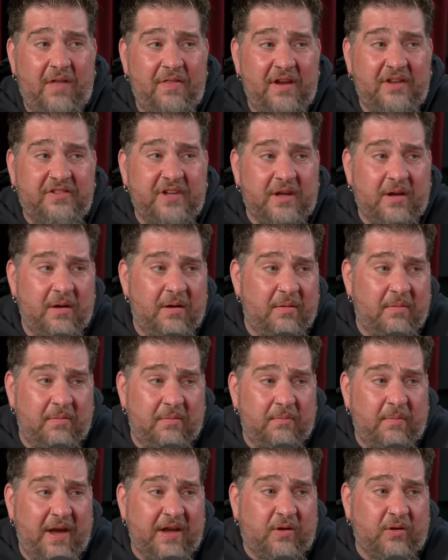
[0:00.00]
And then it's like,
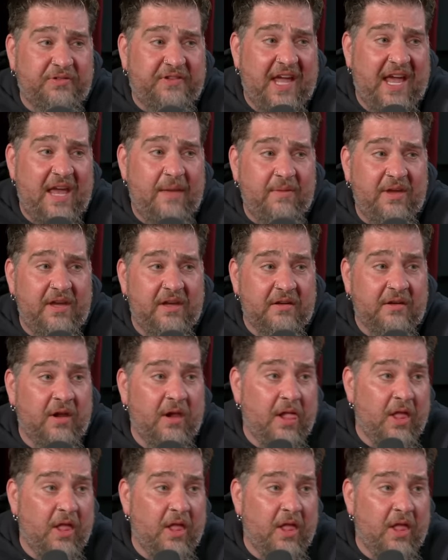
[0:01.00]
Michael Damian,